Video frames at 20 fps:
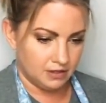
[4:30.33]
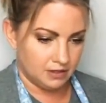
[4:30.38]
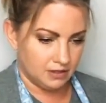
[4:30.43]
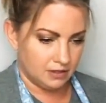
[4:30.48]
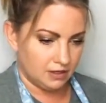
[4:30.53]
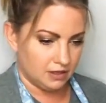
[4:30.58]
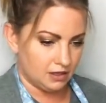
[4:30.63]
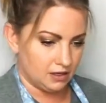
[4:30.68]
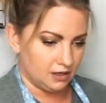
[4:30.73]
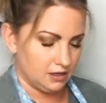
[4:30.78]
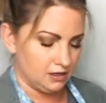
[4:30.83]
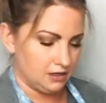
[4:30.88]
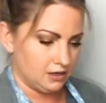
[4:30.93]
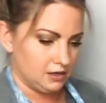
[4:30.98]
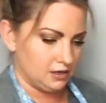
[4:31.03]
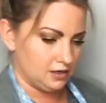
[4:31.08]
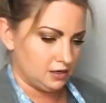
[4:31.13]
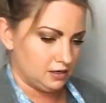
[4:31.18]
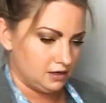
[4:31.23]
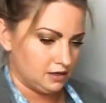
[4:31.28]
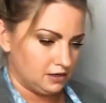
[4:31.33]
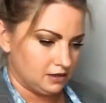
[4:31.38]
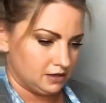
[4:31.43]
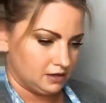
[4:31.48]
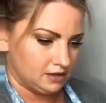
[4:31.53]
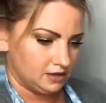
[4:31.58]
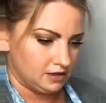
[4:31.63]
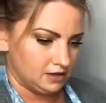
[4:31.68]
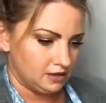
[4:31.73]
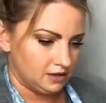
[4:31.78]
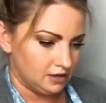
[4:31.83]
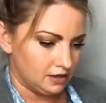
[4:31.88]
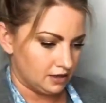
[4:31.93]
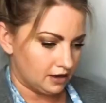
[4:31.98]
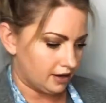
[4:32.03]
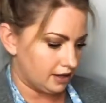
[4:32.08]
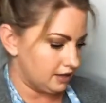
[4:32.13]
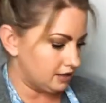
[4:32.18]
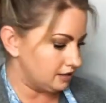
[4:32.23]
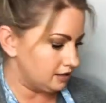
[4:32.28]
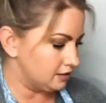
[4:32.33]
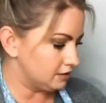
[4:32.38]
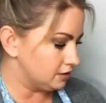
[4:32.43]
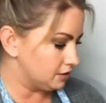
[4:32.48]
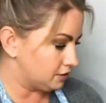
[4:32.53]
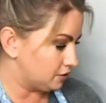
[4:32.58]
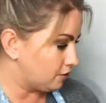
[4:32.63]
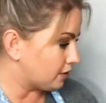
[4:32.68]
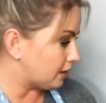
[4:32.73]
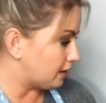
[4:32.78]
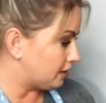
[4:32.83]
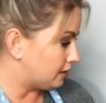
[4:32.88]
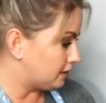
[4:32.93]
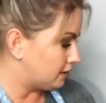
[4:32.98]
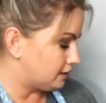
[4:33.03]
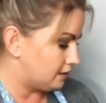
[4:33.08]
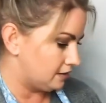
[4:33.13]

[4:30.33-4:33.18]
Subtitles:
Here. All right, Lenora.